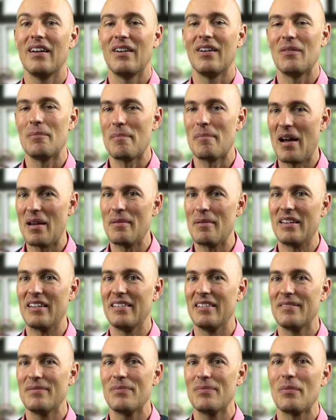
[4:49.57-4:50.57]
maybe,
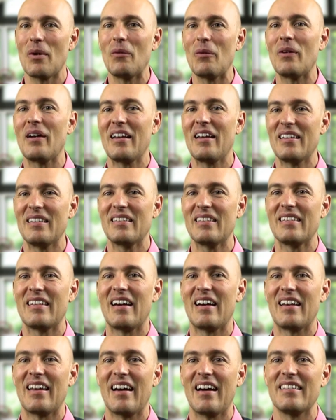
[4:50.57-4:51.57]
but we'll get into that
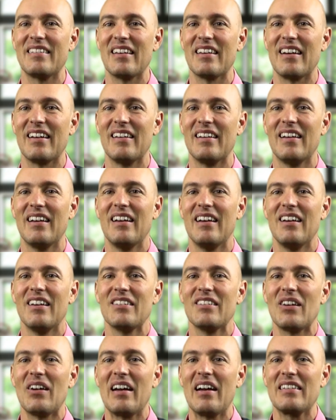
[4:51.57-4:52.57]
later. So
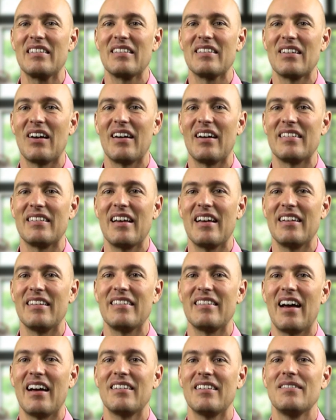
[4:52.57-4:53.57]
exercise, get it
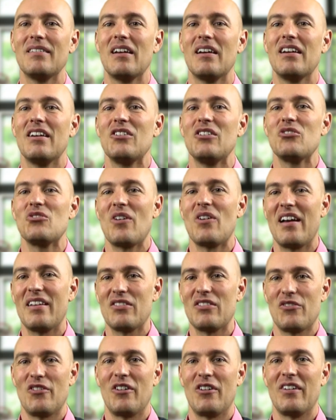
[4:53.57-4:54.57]
done,
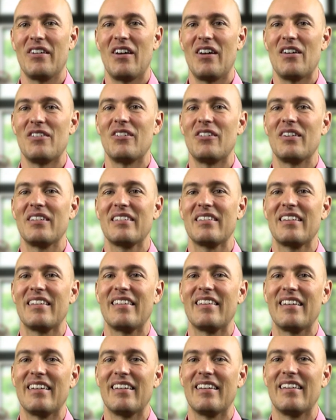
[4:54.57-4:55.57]
transfer it over onto
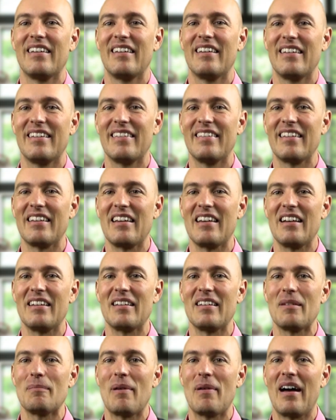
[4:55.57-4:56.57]
the Get It
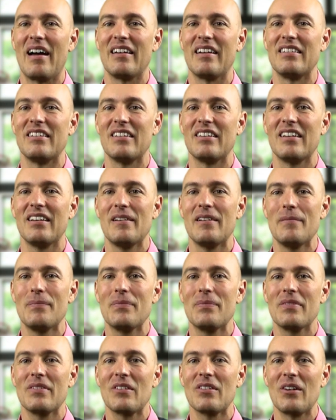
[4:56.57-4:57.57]
Done page.
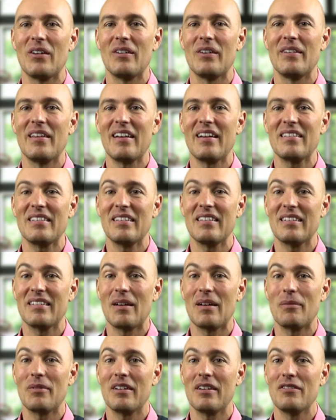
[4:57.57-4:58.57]
So that's the
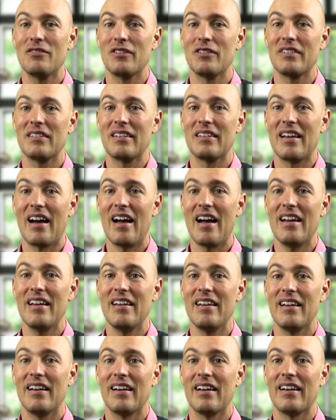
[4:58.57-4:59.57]
summary for today.
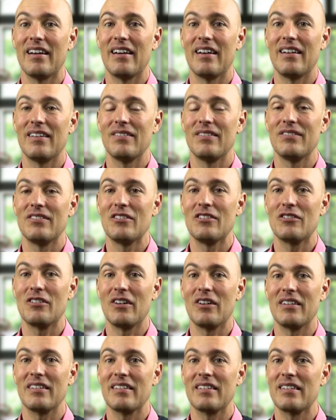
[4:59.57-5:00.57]
You've
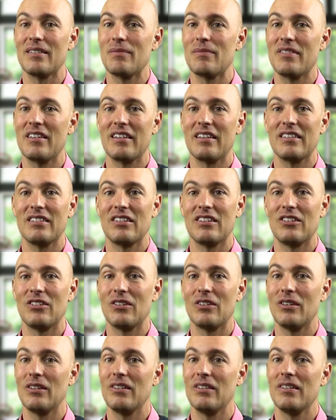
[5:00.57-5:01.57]
got some things to
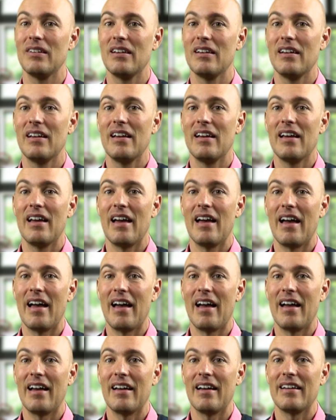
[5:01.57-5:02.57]
do
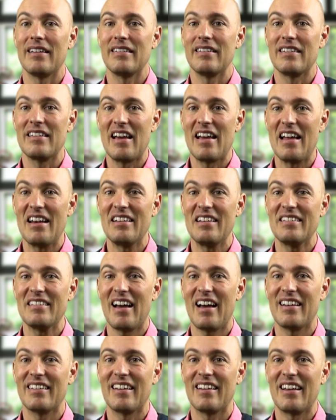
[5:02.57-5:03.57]
and get it
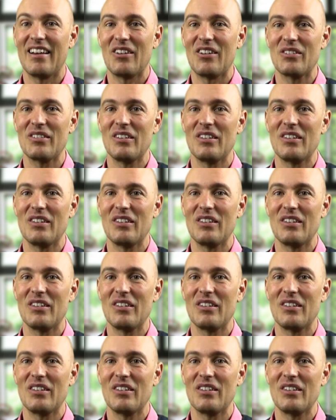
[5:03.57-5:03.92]
done. And I'll see you